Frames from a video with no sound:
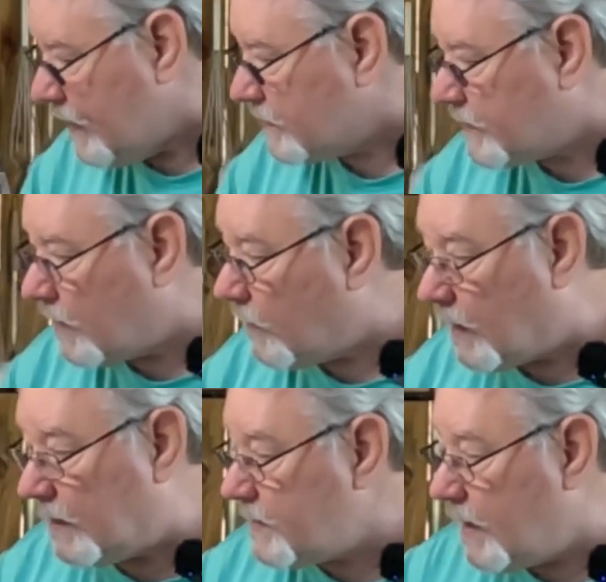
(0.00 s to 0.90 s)

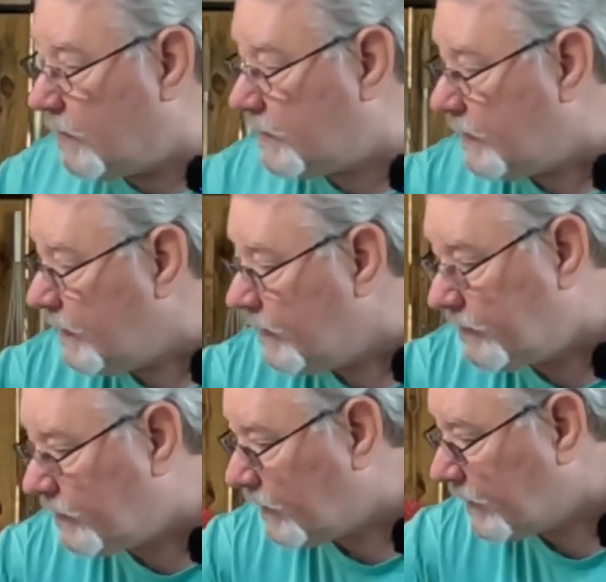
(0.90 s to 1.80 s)
So, you know,
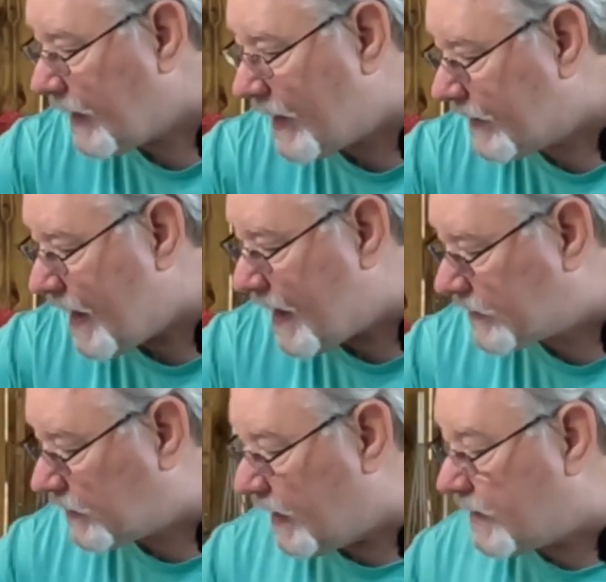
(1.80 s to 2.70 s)
got a nice
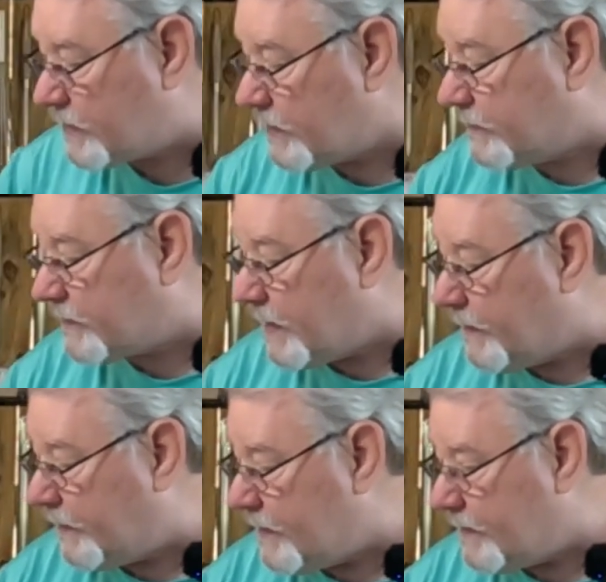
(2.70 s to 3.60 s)
selection of
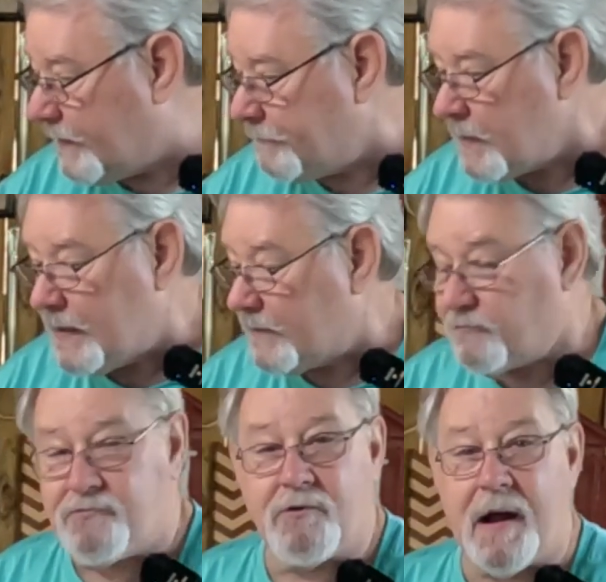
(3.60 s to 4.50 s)
stuff here.
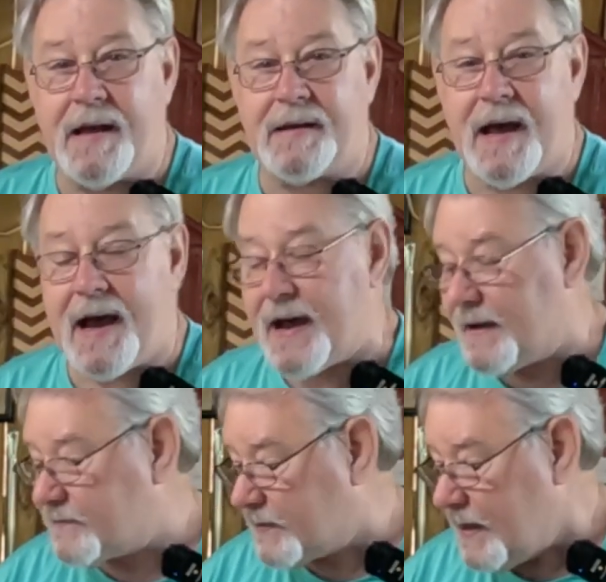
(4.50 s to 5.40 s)
Great knives.